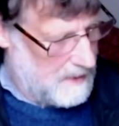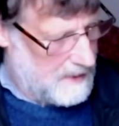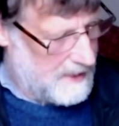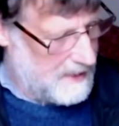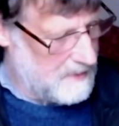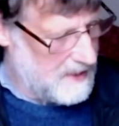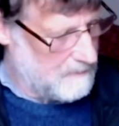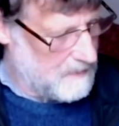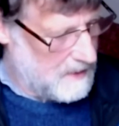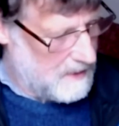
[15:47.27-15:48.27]
Namely,
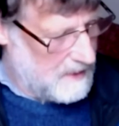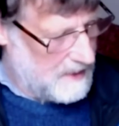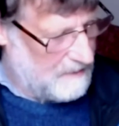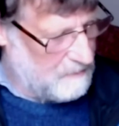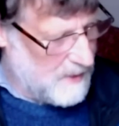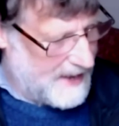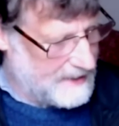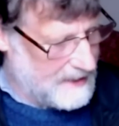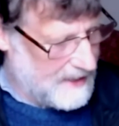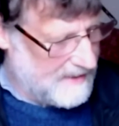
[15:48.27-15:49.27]
if we
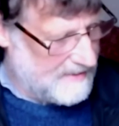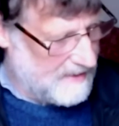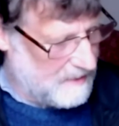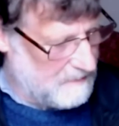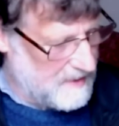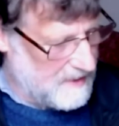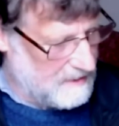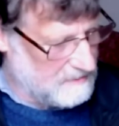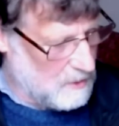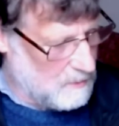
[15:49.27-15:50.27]
analyze these
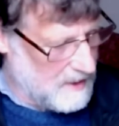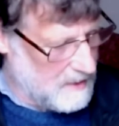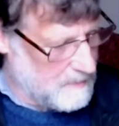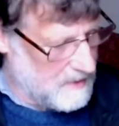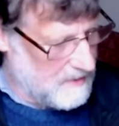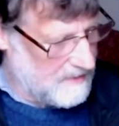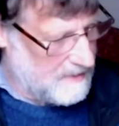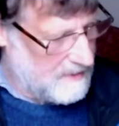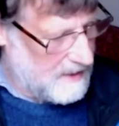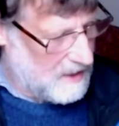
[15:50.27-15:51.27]
physical requirements
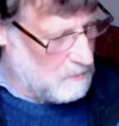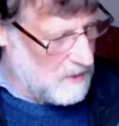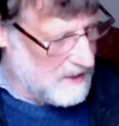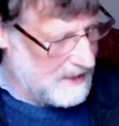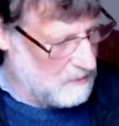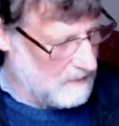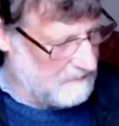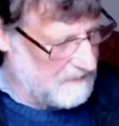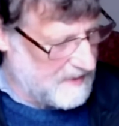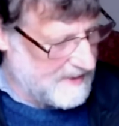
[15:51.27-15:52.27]
and work out a
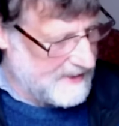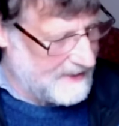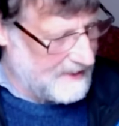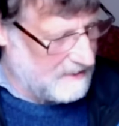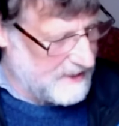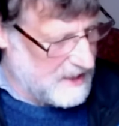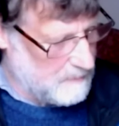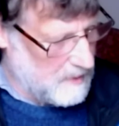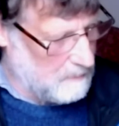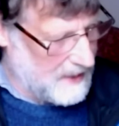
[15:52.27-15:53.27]
physically
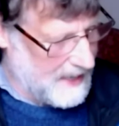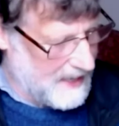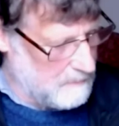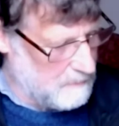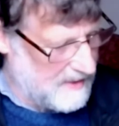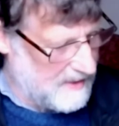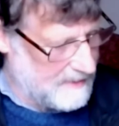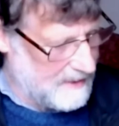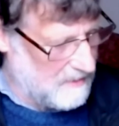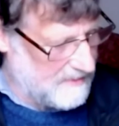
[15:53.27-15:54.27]
credible plan based
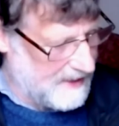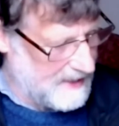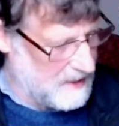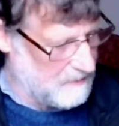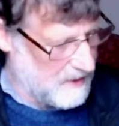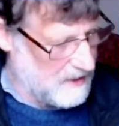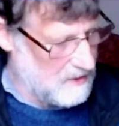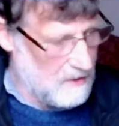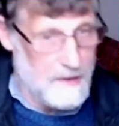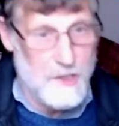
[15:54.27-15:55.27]
on our scientific
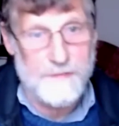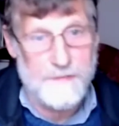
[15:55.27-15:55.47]
knowledge of